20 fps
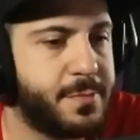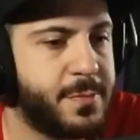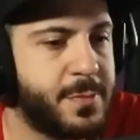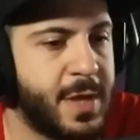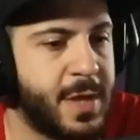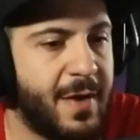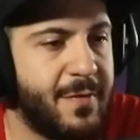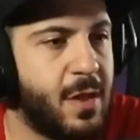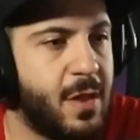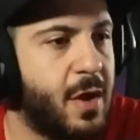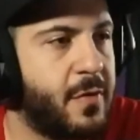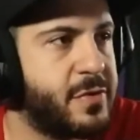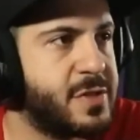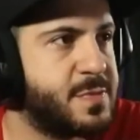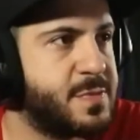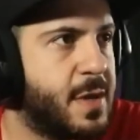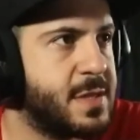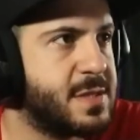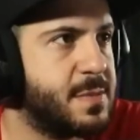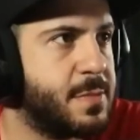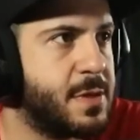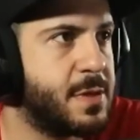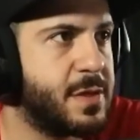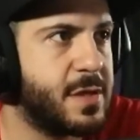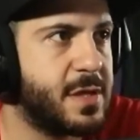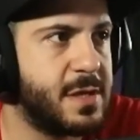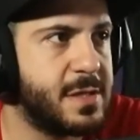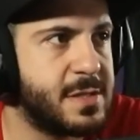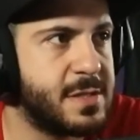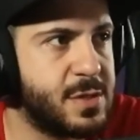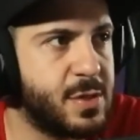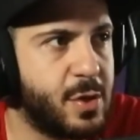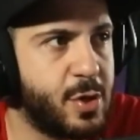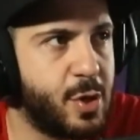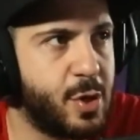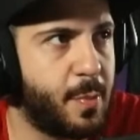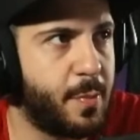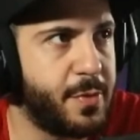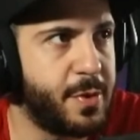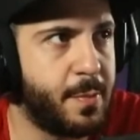have a lot of responsibilities,
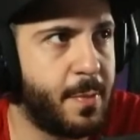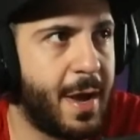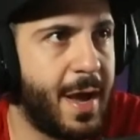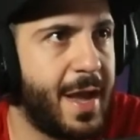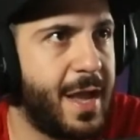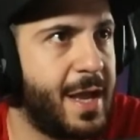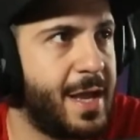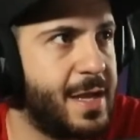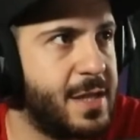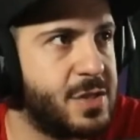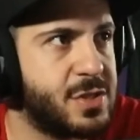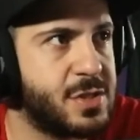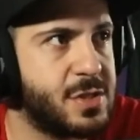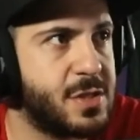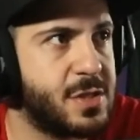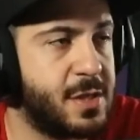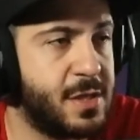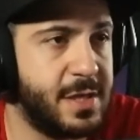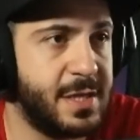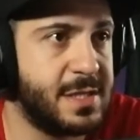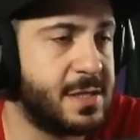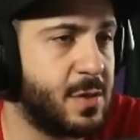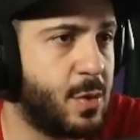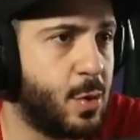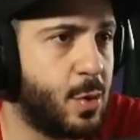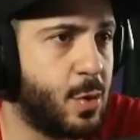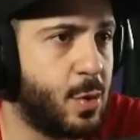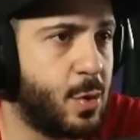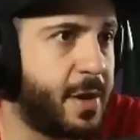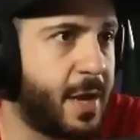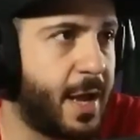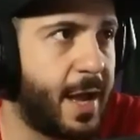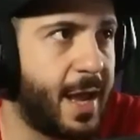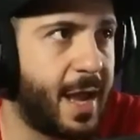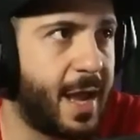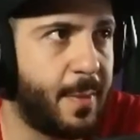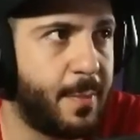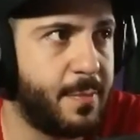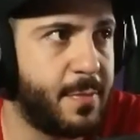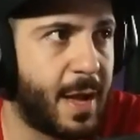you're my age. He's older than I am.